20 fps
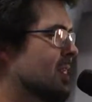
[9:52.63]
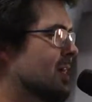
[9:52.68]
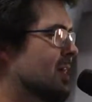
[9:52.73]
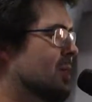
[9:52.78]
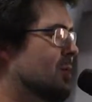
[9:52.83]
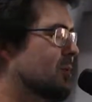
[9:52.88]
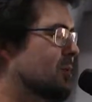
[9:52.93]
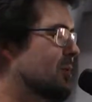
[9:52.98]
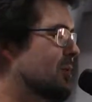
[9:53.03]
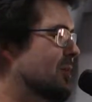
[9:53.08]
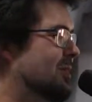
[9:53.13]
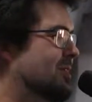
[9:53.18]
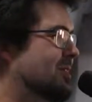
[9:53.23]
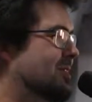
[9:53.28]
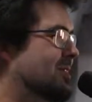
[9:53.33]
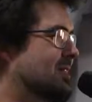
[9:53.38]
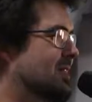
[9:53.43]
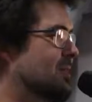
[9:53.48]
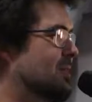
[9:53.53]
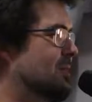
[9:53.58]
I don't know how
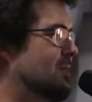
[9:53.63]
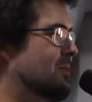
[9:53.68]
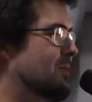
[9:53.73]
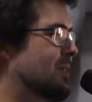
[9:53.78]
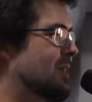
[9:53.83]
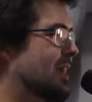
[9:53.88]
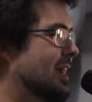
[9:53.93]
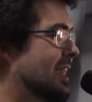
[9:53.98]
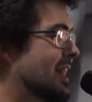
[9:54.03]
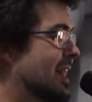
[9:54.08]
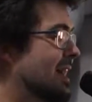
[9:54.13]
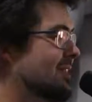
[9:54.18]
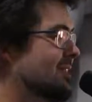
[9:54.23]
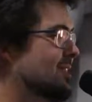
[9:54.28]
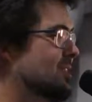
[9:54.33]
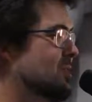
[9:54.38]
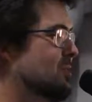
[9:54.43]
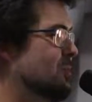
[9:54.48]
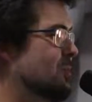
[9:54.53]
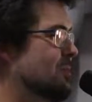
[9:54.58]
to tell you that I
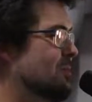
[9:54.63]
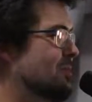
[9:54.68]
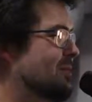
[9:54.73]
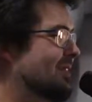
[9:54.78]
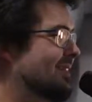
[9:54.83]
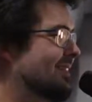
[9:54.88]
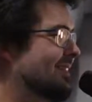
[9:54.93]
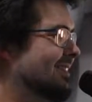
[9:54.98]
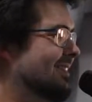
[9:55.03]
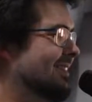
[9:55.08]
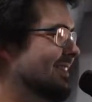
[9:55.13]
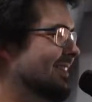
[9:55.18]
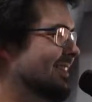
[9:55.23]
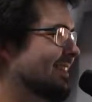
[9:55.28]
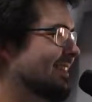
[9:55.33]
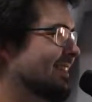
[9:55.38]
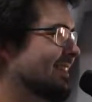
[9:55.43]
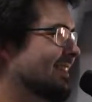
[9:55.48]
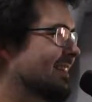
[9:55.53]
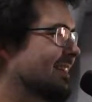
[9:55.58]
can't swim,
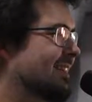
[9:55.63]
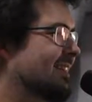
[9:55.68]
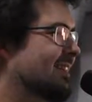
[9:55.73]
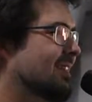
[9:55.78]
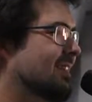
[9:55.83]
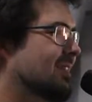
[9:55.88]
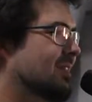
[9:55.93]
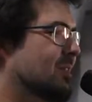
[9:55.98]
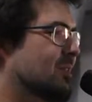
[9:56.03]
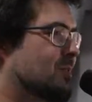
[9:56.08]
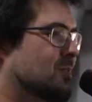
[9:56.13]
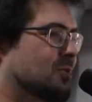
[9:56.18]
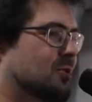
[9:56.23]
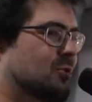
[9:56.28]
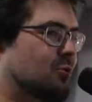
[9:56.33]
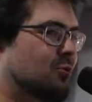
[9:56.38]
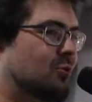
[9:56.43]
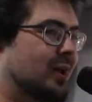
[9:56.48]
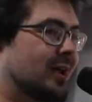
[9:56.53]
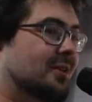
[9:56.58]
that there's
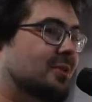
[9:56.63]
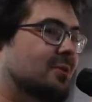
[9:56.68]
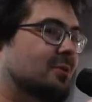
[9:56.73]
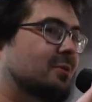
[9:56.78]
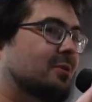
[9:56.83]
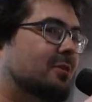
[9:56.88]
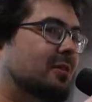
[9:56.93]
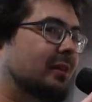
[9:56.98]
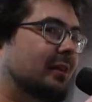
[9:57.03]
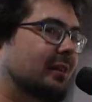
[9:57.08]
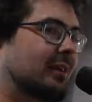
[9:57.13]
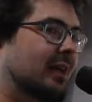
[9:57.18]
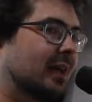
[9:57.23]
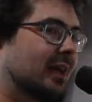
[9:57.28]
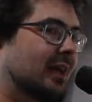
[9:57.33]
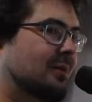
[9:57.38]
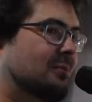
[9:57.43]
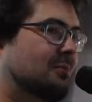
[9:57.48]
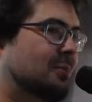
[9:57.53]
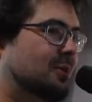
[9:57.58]
a razor-thin
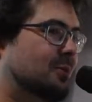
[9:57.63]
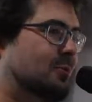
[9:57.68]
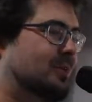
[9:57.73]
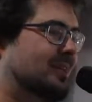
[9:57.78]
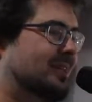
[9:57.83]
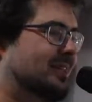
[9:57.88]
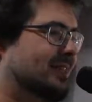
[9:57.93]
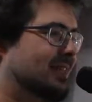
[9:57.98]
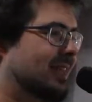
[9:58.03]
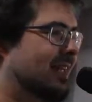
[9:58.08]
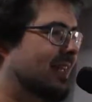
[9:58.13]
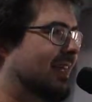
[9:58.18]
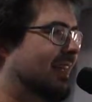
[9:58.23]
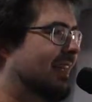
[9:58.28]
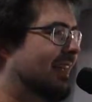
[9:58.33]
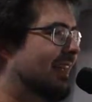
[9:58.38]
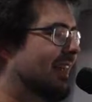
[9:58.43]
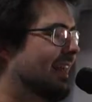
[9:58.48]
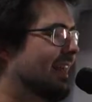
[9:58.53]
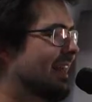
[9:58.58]
line between
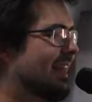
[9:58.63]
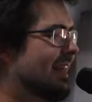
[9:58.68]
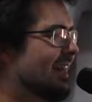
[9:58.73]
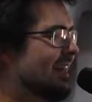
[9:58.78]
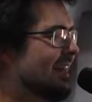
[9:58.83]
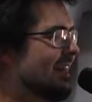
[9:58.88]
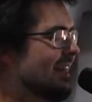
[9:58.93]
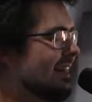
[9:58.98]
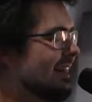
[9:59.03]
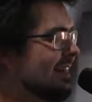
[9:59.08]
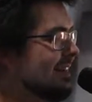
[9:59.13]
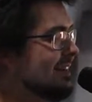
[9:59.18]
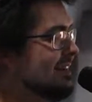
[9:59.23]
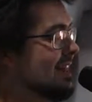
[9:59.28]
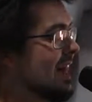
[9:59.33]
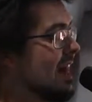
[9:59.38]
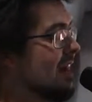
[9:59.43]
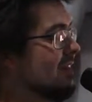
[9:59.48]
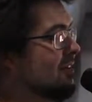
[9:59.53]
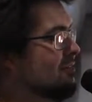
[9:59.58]
sinking and
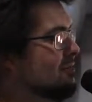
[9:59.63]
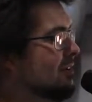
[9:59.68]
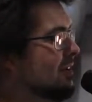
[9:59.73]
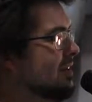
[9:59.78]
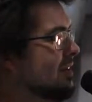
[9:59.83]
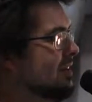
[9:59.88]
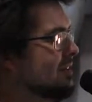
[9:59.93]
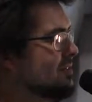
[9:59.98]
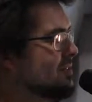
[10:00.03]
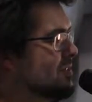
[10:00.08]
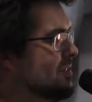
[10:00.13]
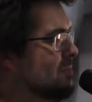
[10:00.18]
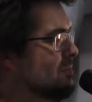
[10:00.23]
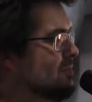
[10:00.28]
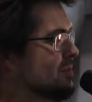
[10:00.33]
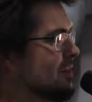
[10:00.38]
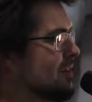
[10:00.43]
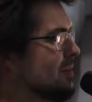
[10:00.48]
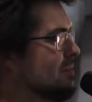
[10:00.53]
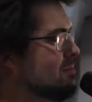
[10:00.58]
diving, and
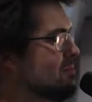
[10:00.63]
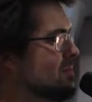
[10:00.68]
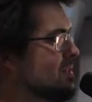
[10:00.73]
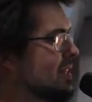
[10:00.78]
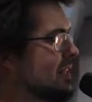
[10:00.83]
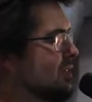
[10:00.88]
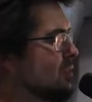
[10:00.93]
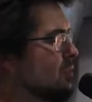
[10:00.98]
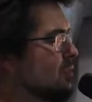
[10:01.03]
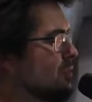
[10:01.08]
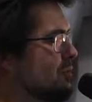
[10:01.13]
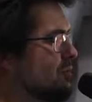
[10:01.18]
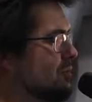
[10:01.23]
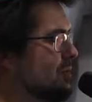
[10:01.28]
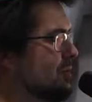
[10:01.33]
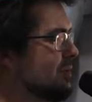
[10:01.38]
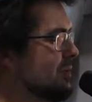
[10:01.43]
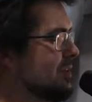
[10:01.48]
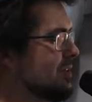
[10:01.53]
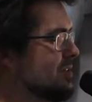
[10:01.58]
sometimes I don't
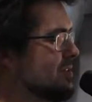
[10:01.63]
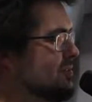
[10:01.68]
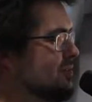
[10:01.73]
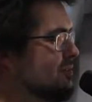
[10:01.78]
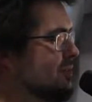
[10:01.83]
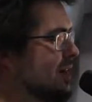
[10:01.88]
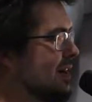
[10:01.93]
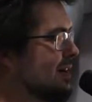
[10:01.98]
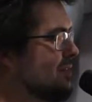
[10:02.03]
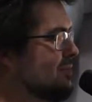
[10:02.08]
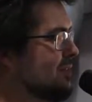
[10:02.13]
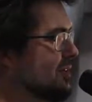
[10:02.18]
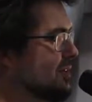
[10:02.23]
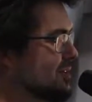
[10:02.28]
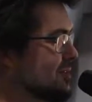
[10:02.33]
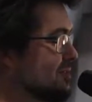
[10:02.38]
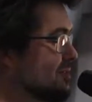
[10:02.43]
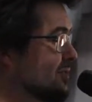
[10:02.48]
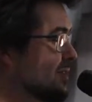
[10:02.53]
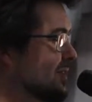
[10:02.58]
feel like surviving
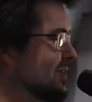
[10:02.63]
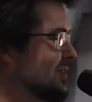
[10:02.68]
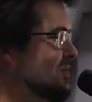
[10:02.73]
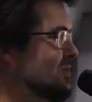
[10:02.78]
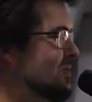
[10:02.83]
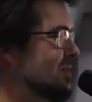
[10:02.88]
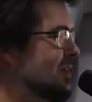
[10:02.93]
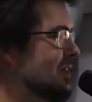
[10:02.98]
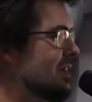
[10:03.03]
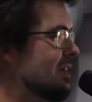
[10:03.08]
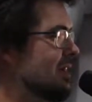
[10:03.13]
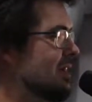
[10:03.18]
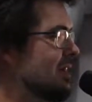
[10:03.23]
is a victory.